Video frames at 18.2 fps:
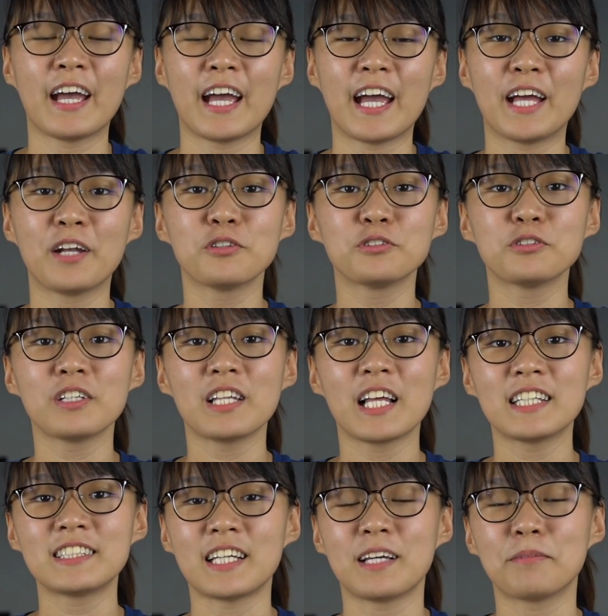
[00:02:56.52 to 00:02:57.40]
And also
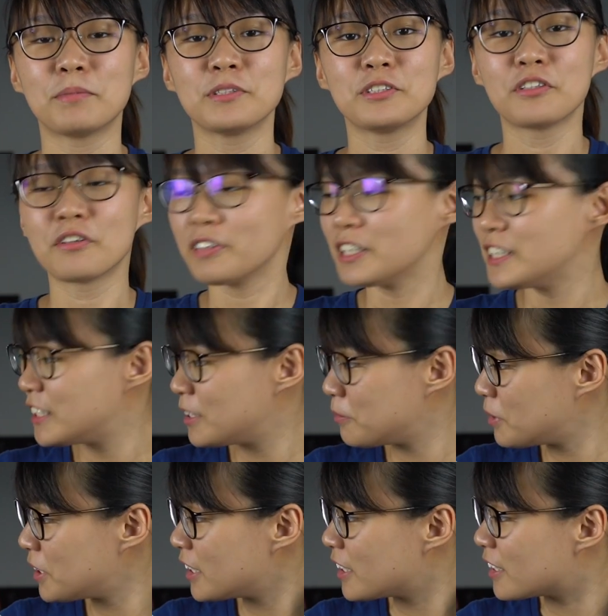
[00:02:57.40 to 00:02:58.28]
last episode of
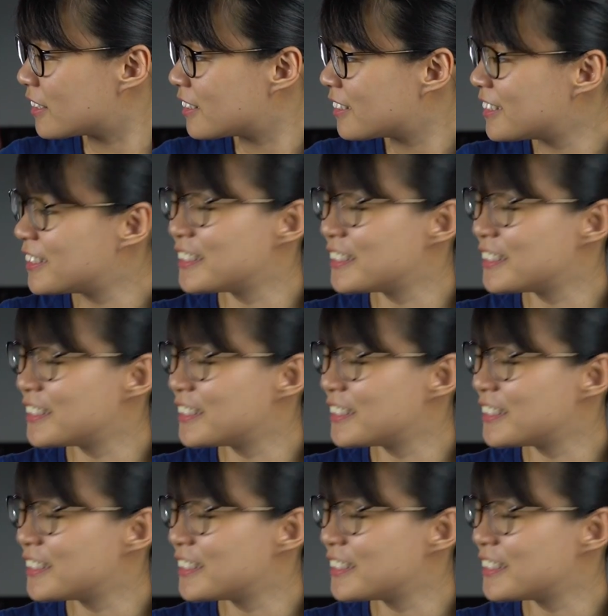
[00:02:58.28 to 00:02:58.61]
ICYMI here.